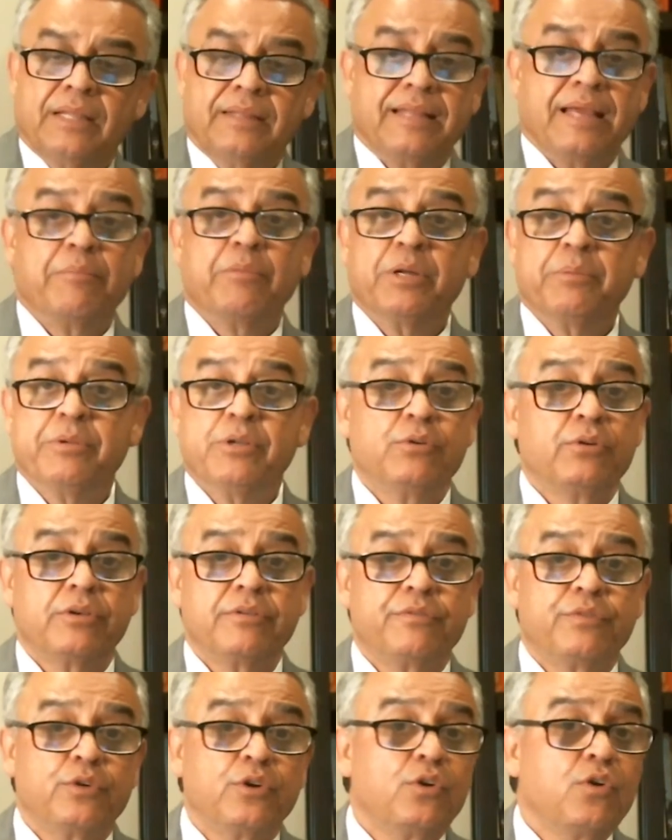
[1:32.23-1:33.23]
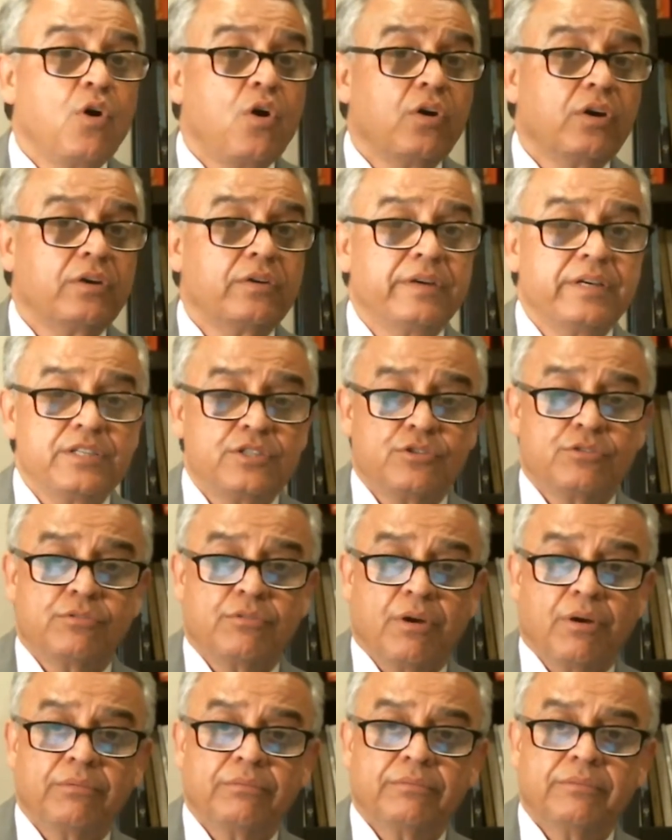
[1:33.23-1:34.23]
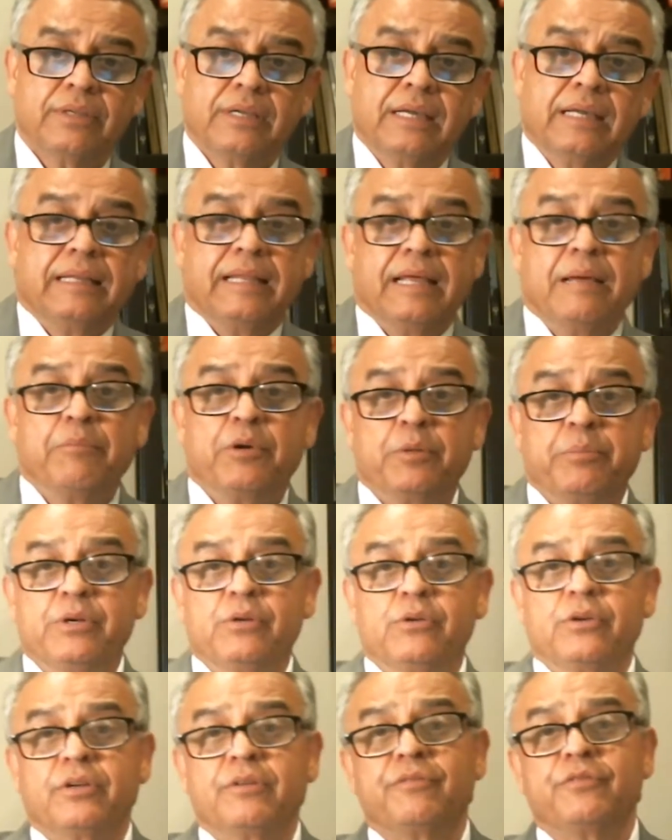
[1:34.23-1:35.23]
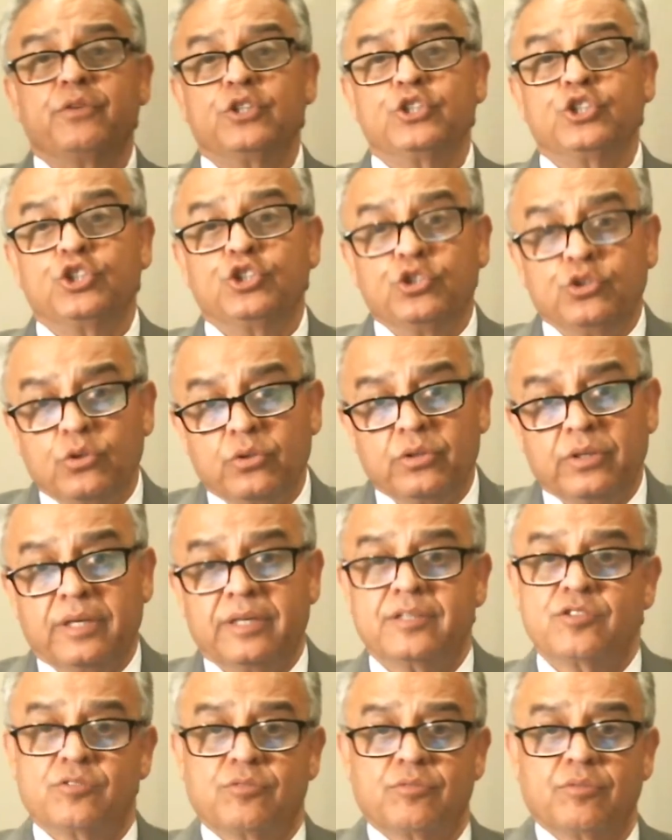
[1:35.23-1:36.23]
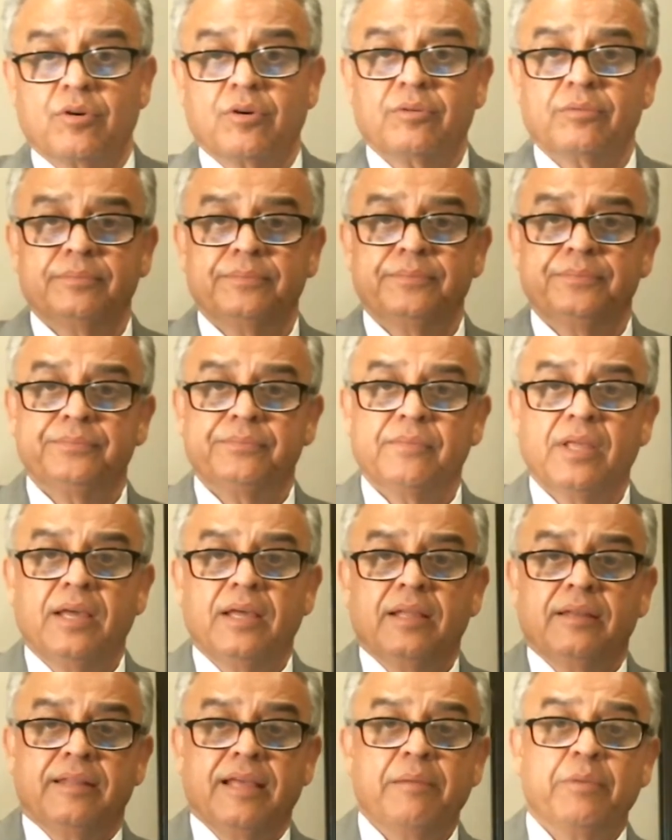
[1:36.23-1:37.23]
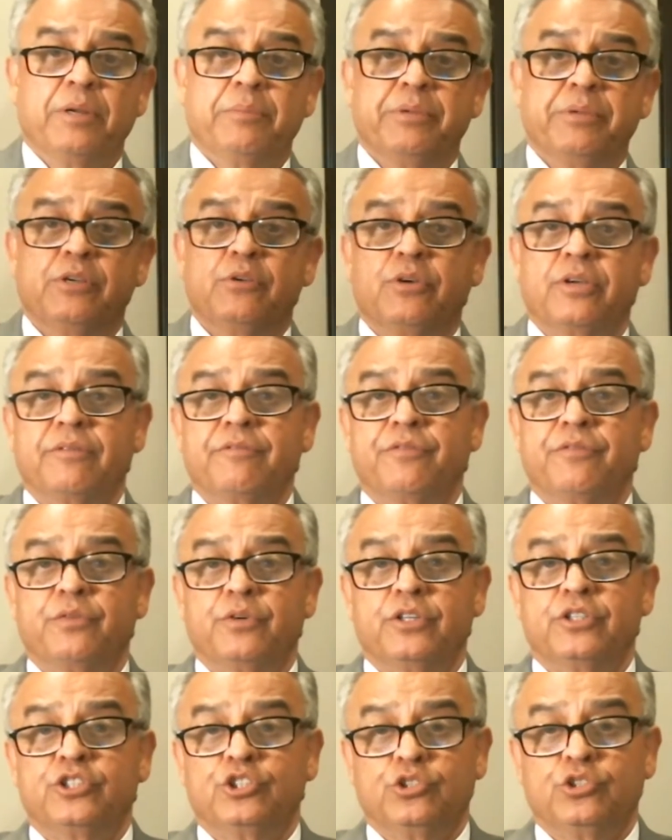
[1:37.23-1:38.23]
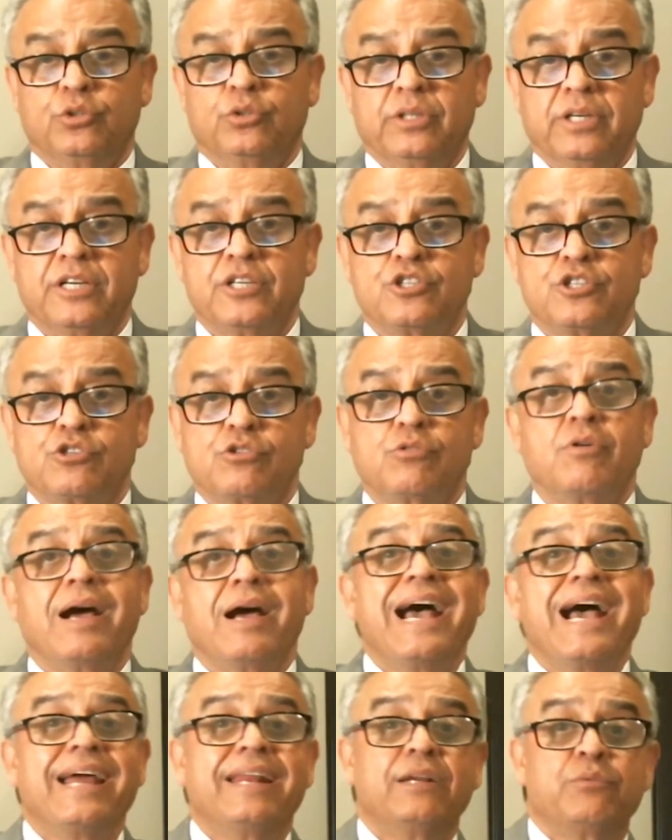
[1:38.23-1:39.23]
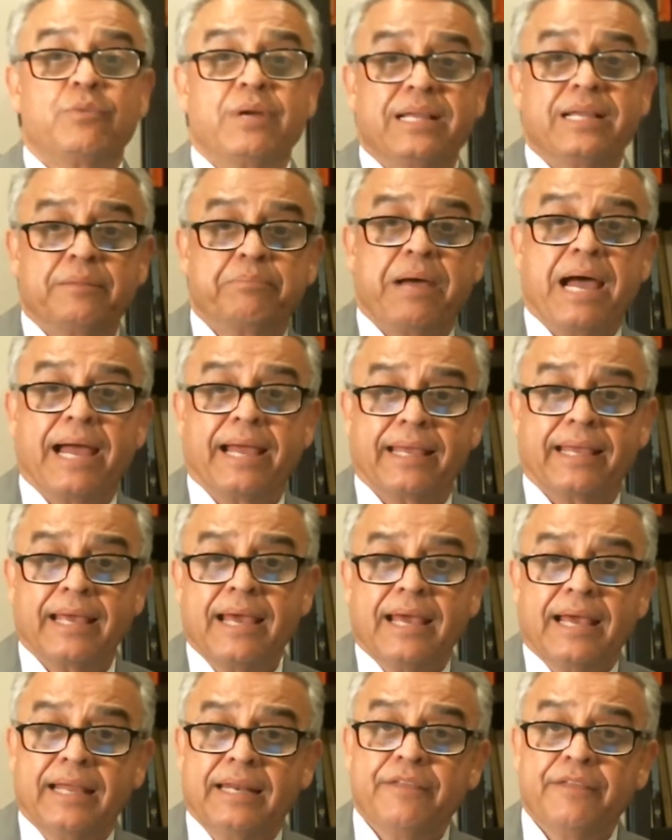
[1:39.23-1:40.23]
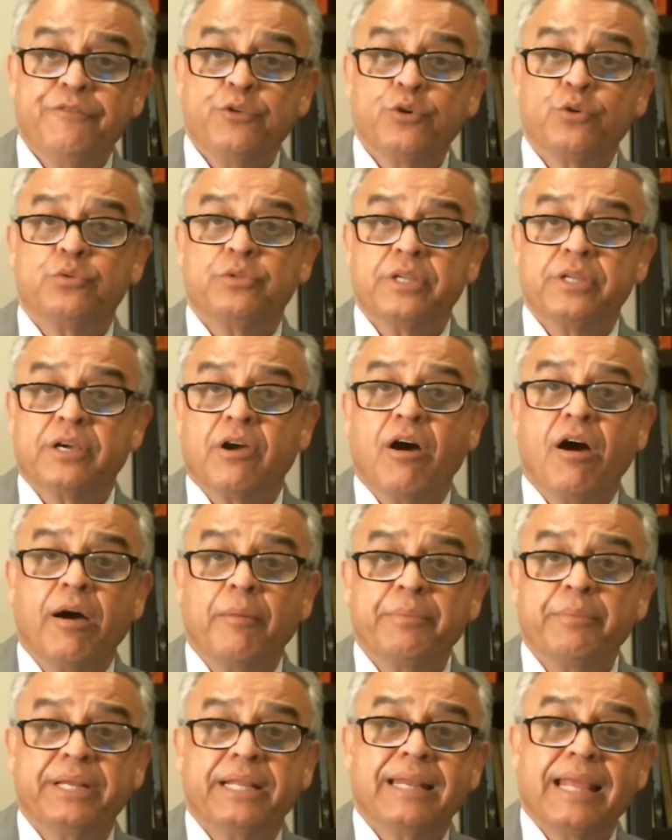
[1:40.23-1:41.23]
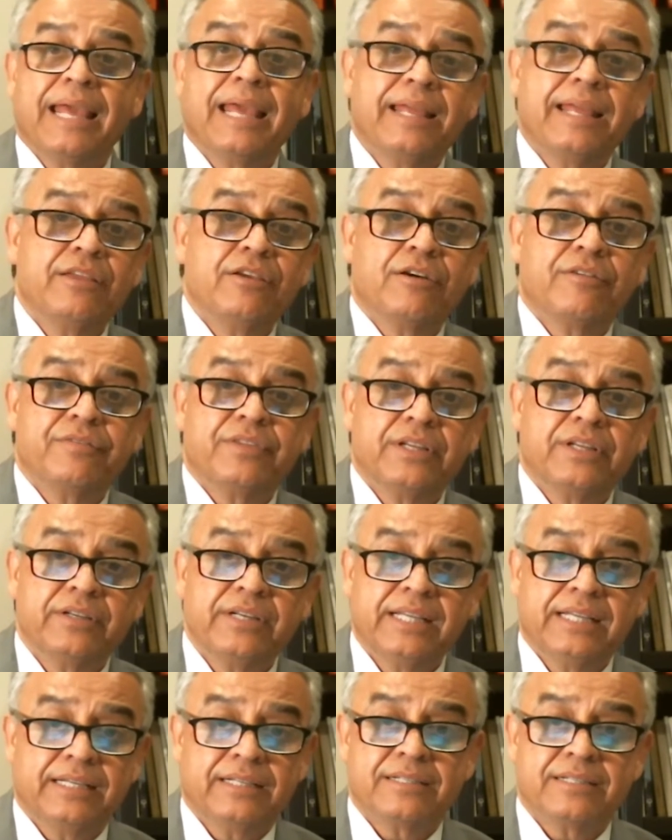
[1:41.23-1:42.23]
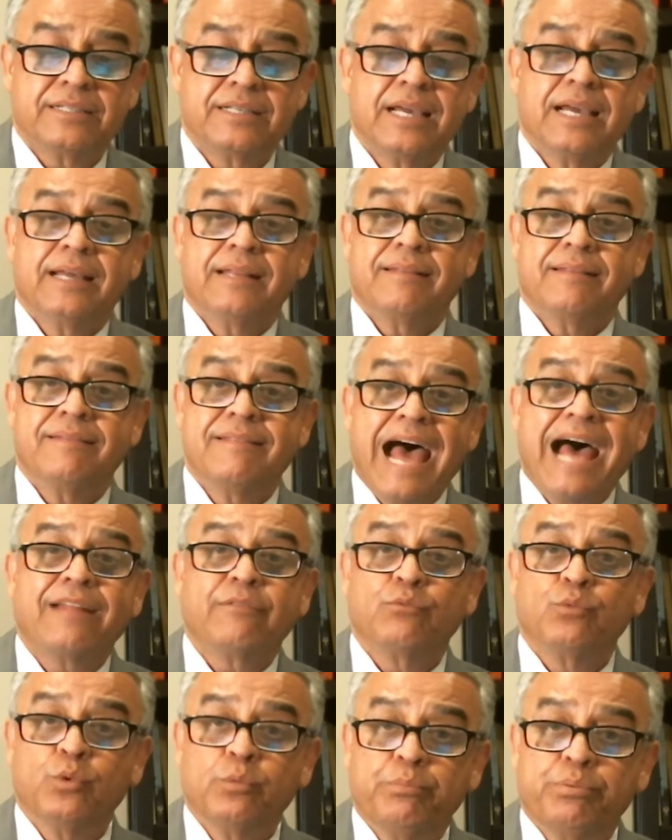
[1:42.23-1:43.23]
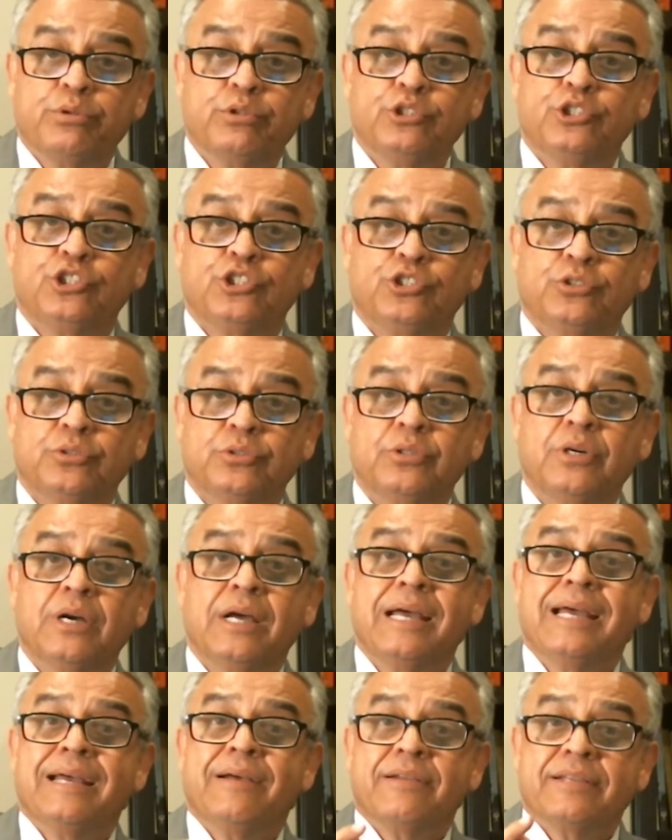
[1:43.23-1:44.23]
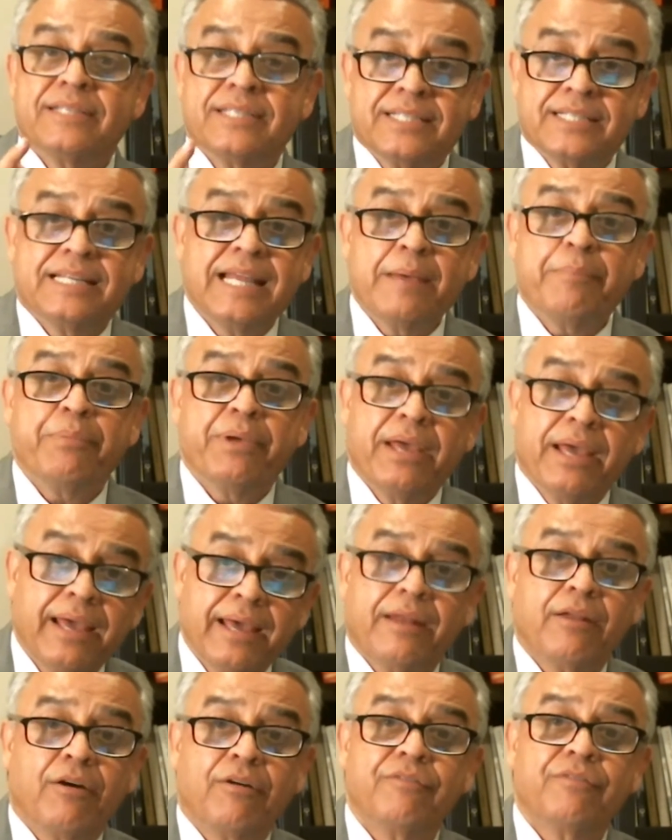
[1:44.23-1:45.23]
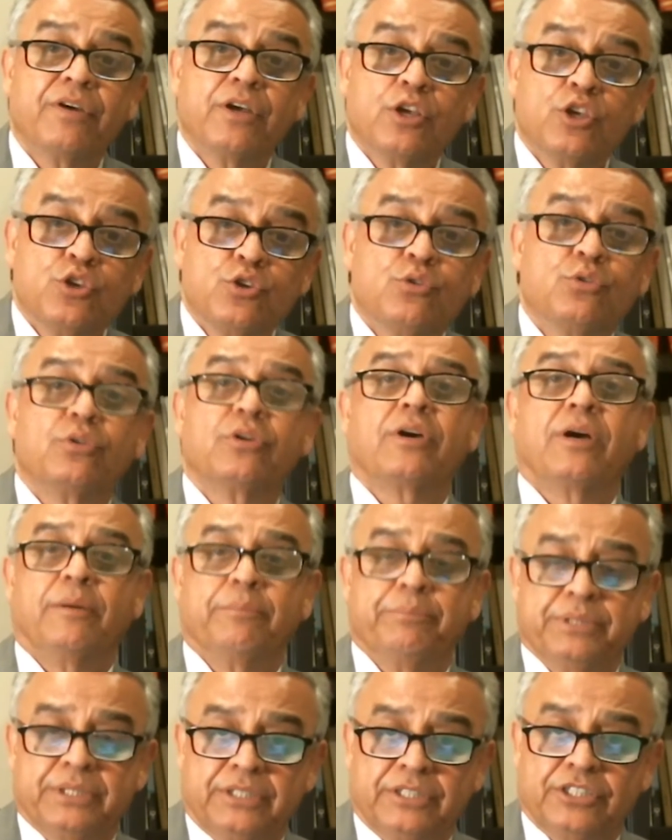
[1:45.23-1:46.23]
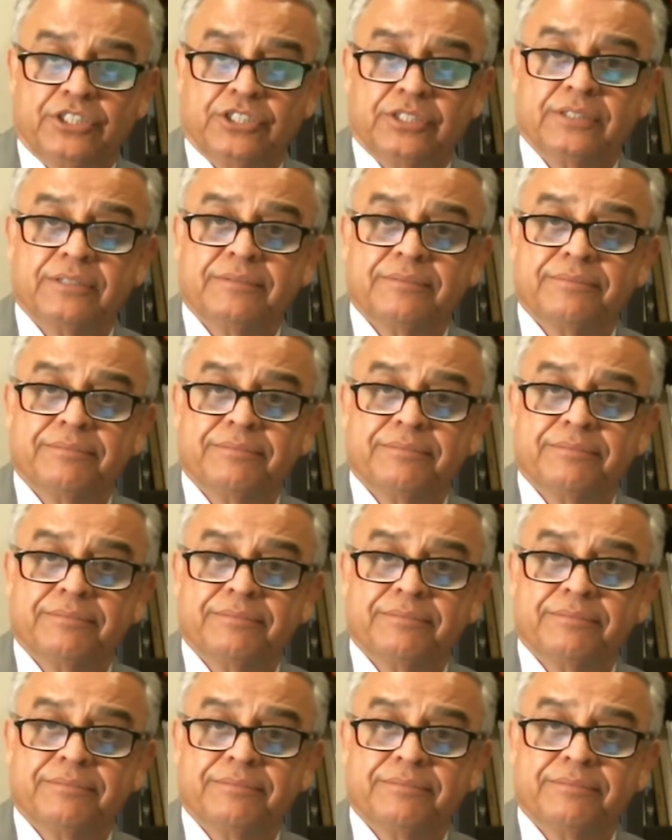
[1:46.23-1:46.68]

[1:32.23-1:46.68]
They might be looking for a longer escrow. They might be looking for a short escrow. They might be looking for a short escrow and a rent back. And if you could accommodate any of their needs, that would put you step ahead of your competition.